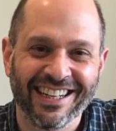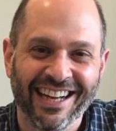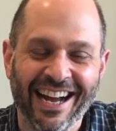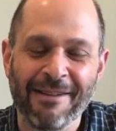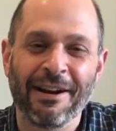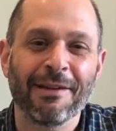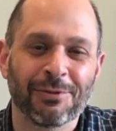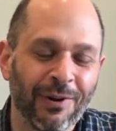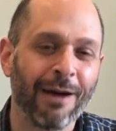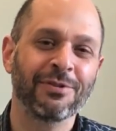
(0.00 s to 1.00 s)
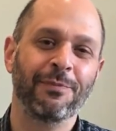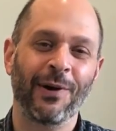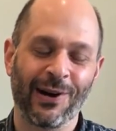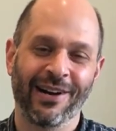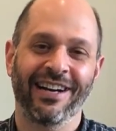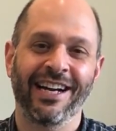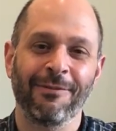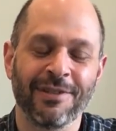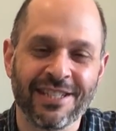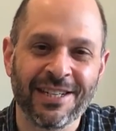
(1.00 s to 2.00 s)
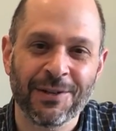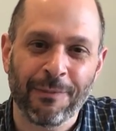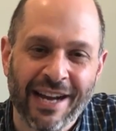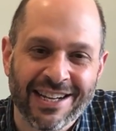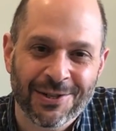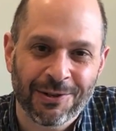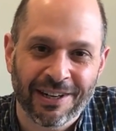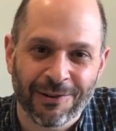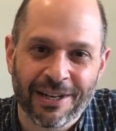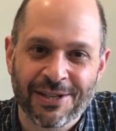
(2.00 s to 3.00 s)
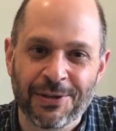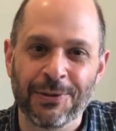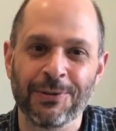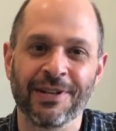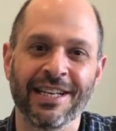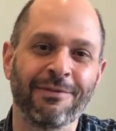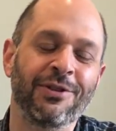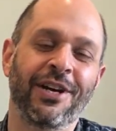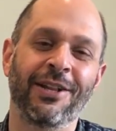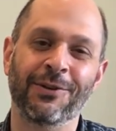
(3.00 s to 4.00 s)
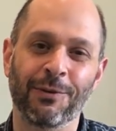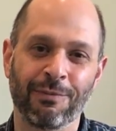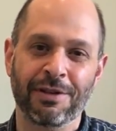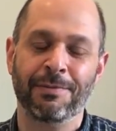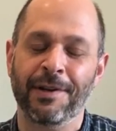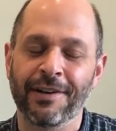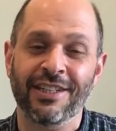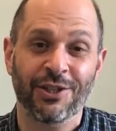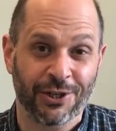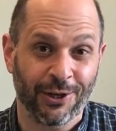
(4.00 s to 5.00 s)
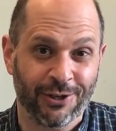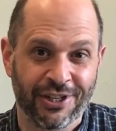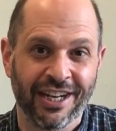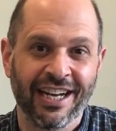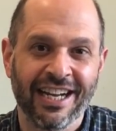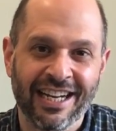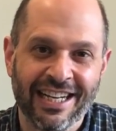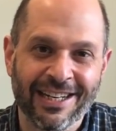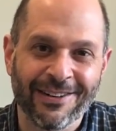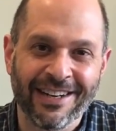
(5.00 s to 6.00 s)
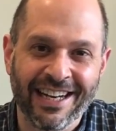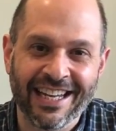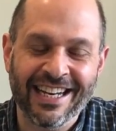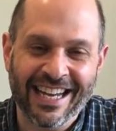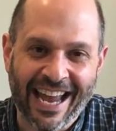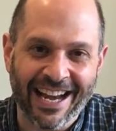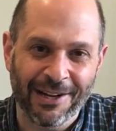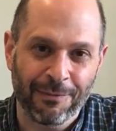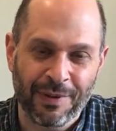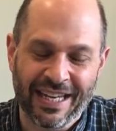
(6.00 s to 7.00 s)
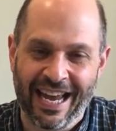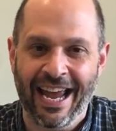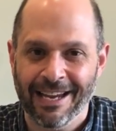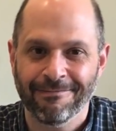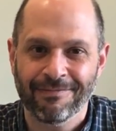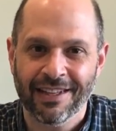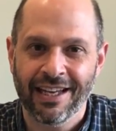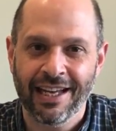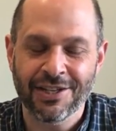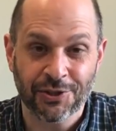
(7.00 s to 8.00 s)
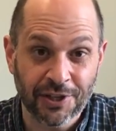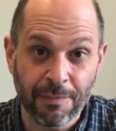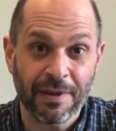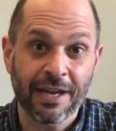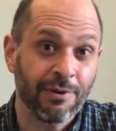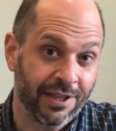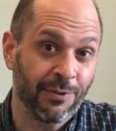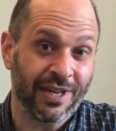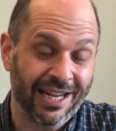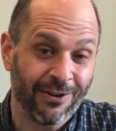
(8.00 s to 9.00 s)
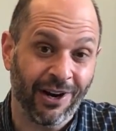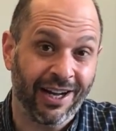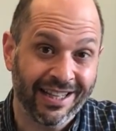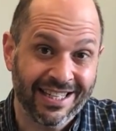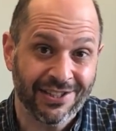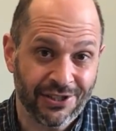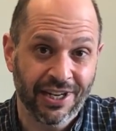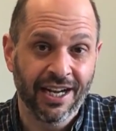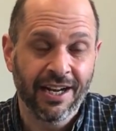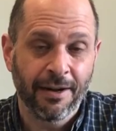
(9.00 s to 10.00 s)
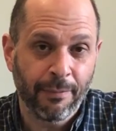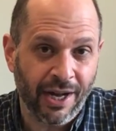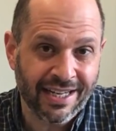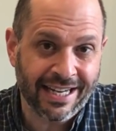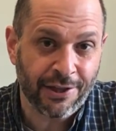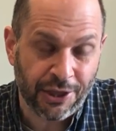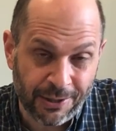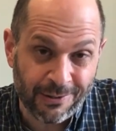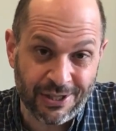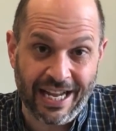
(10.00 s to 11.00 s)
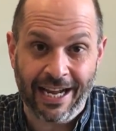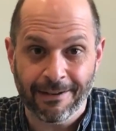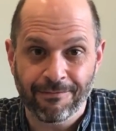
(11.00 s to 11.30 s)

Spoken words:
Hi, my name is Rob Sparr. I'm the senior pastor at Greystone Evangelical Presbyterian Church here in Indiana, PA. And it's good to be with you here on this Monday, Thursday,